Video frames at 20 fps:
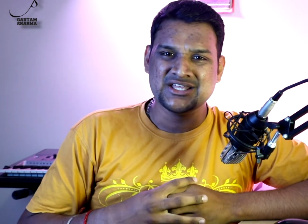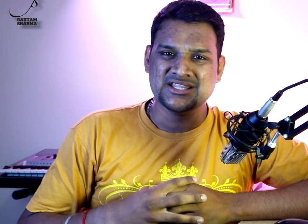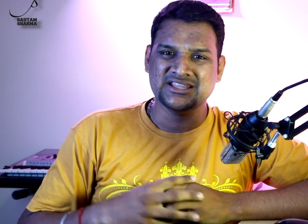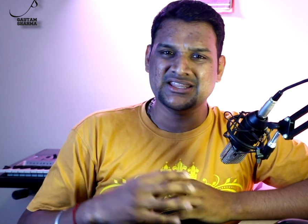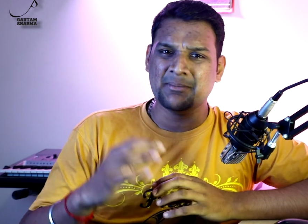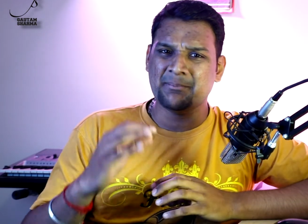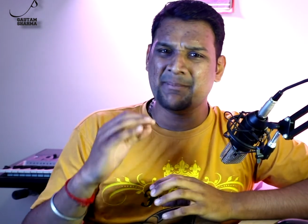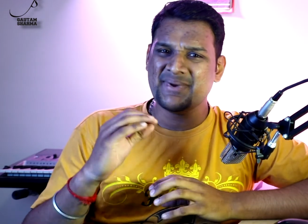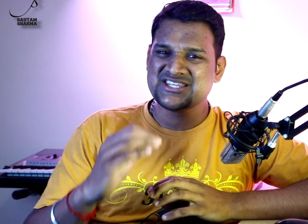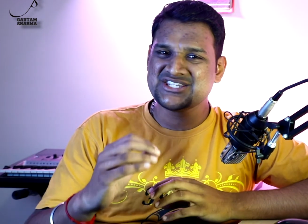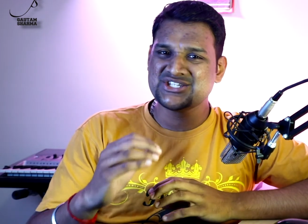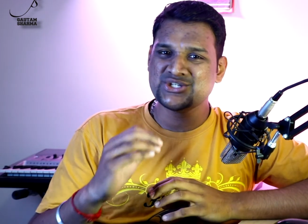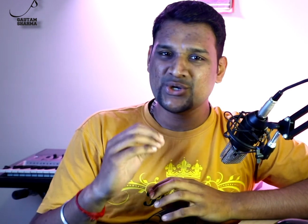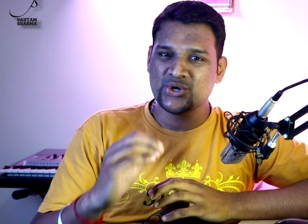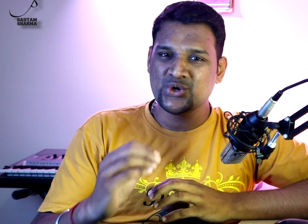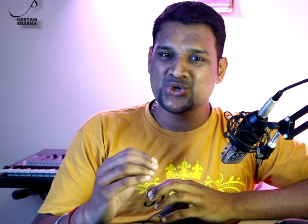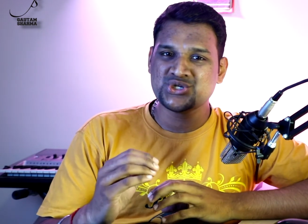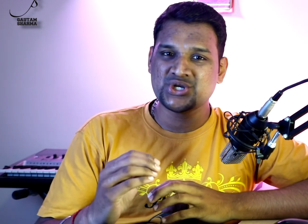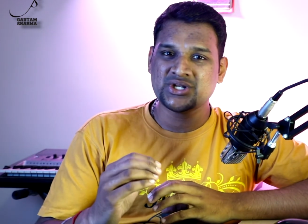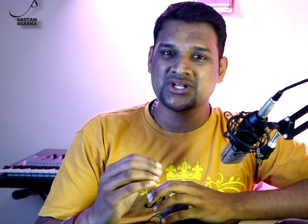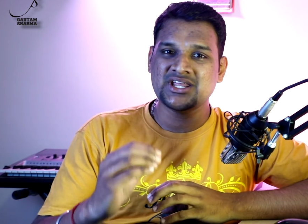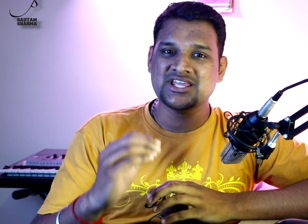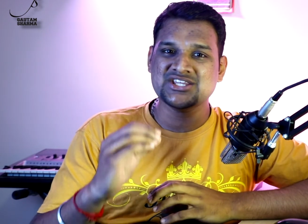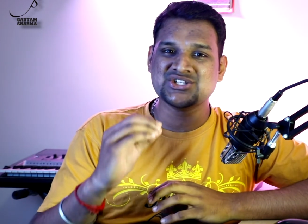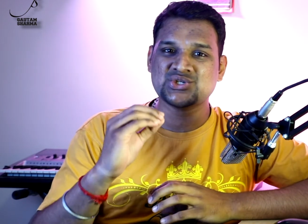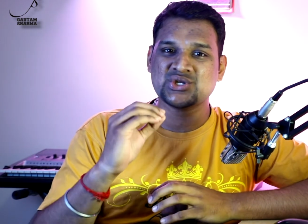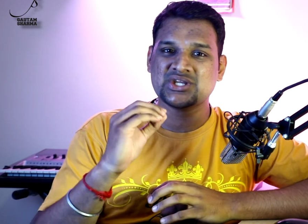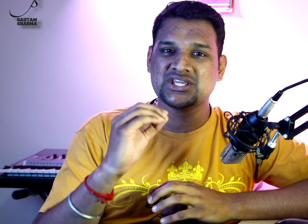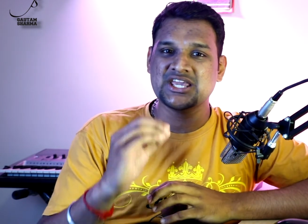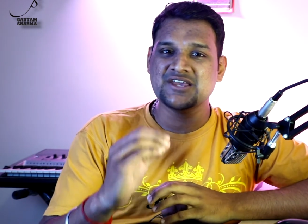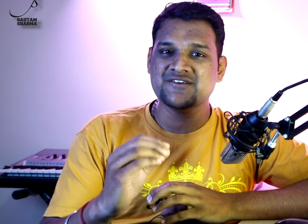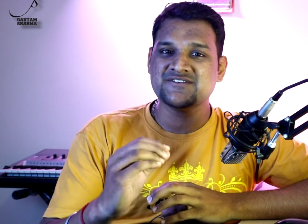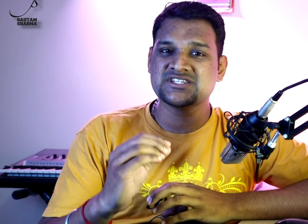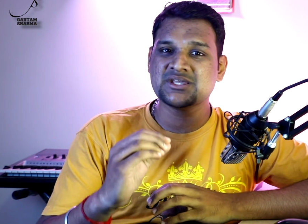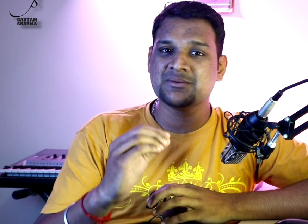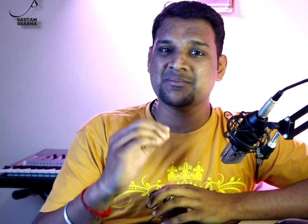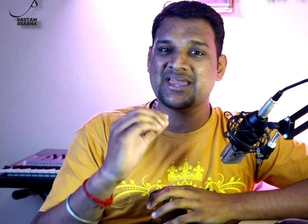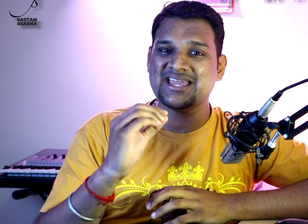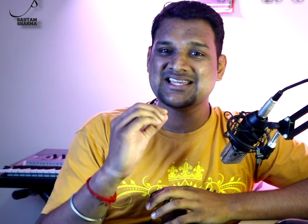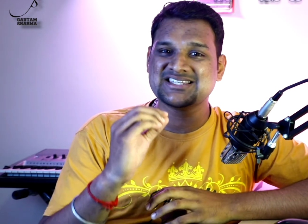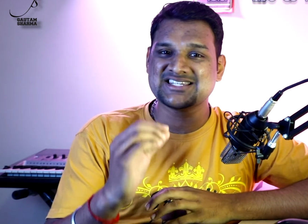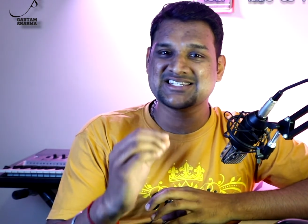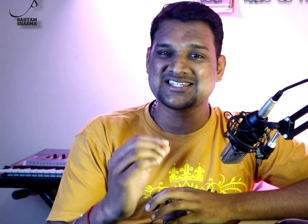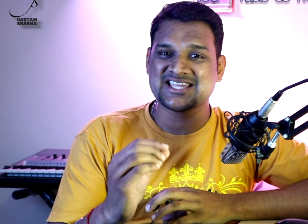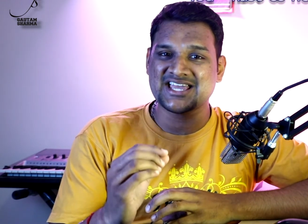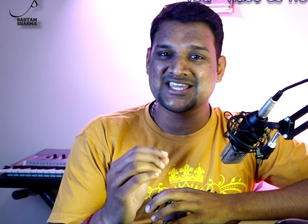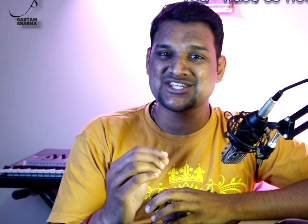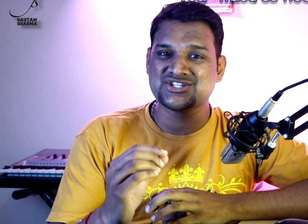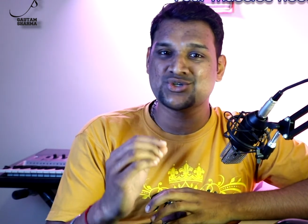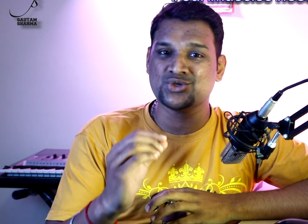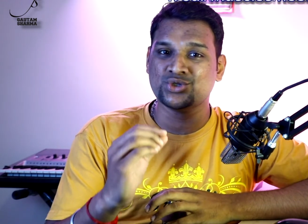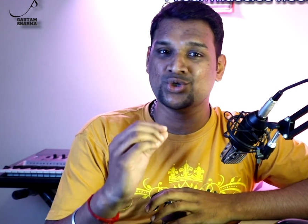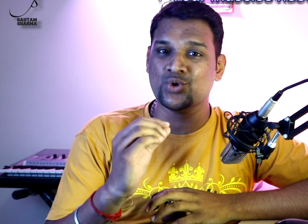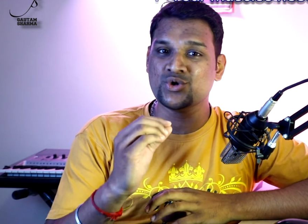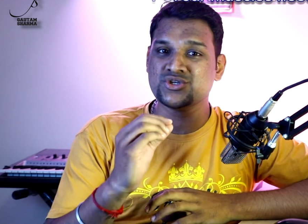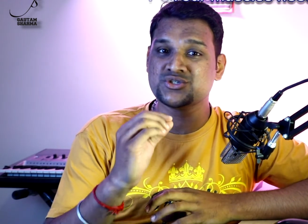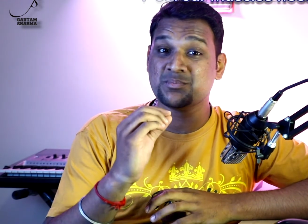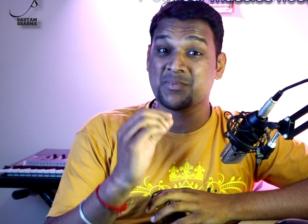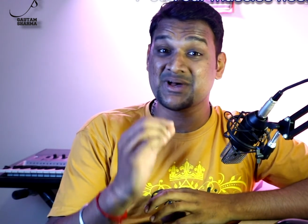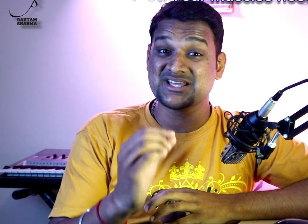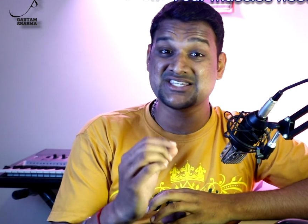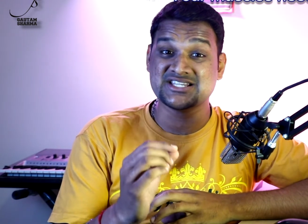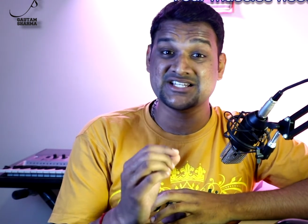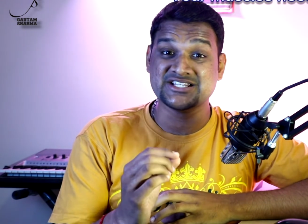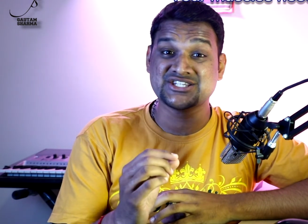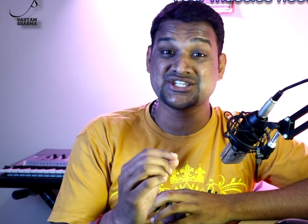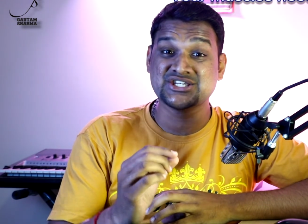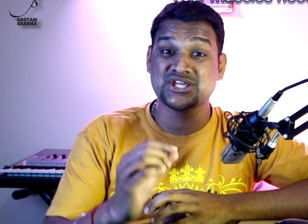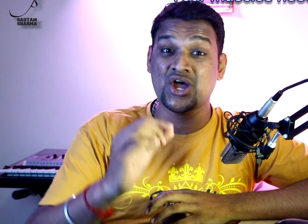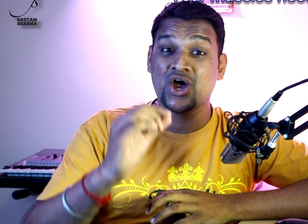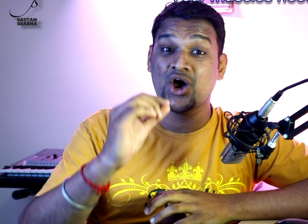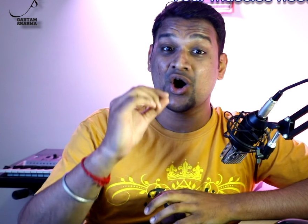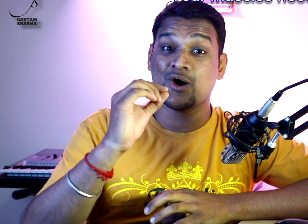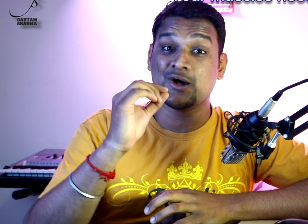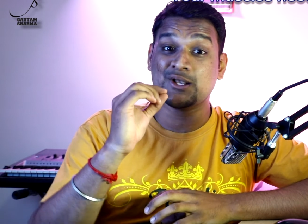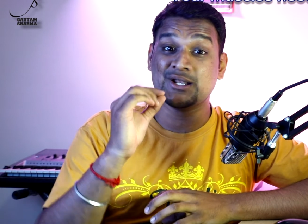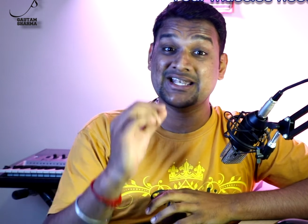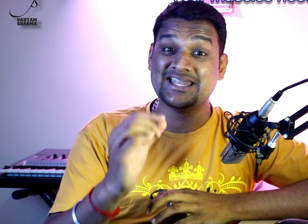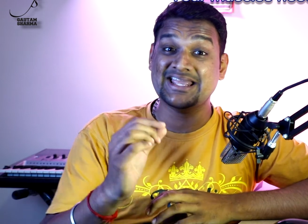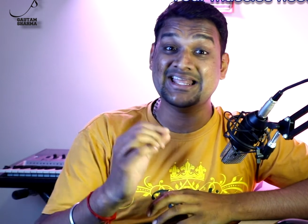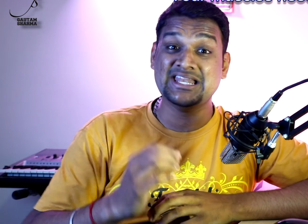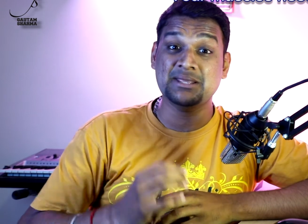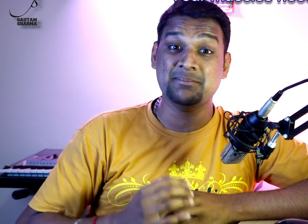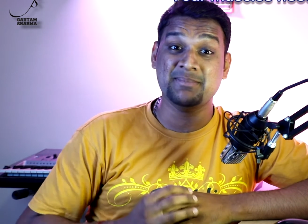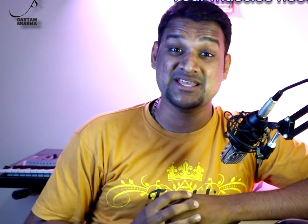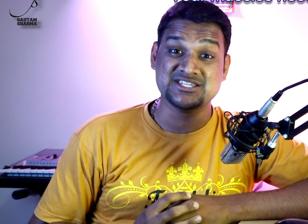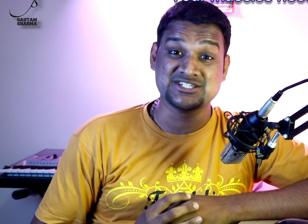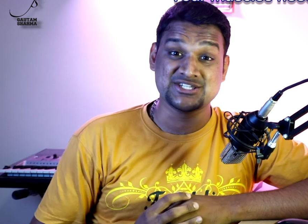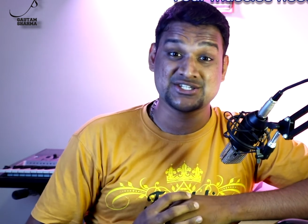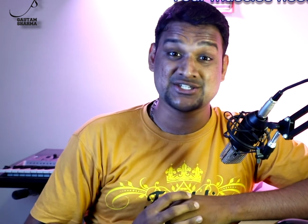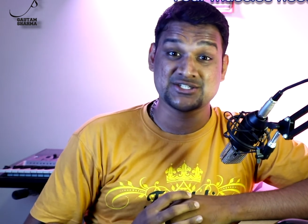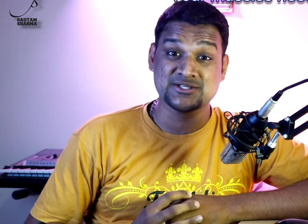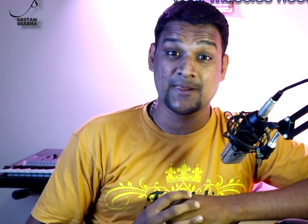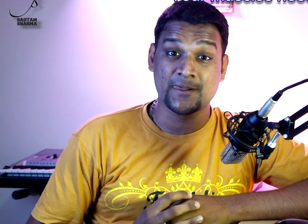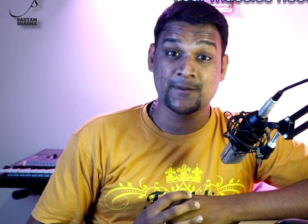The best solution is to give some exercise to those muscles on a daily basis.